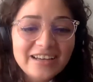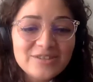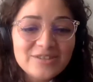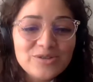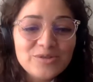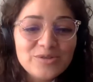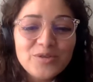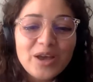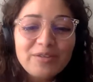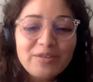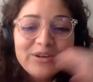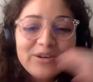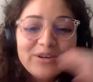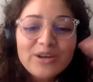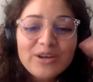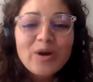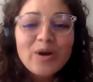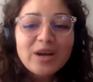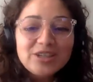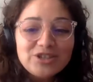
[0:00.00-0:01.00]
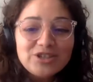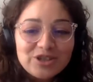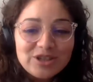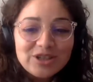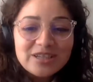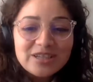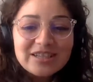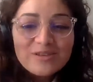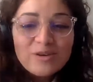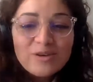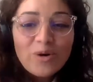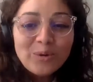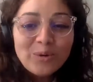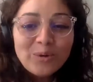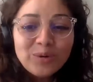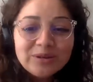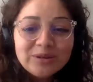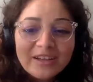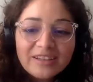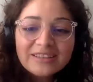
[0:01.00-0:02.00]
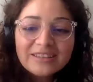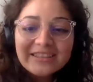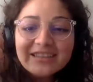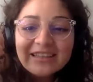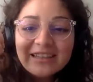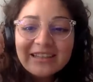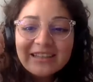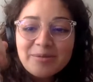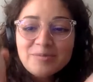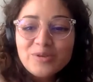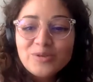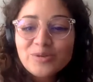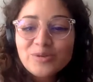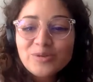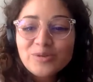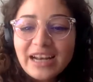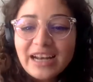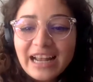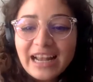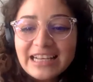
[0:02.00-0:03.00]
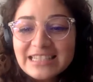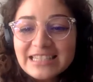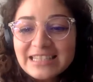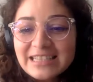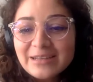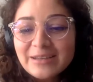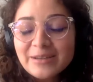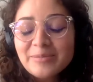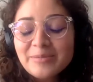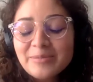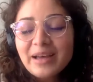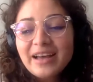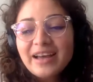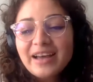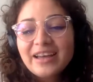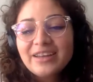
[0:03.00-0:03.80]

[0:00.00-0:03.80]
So if you have any questions, hold on to them. You can ask them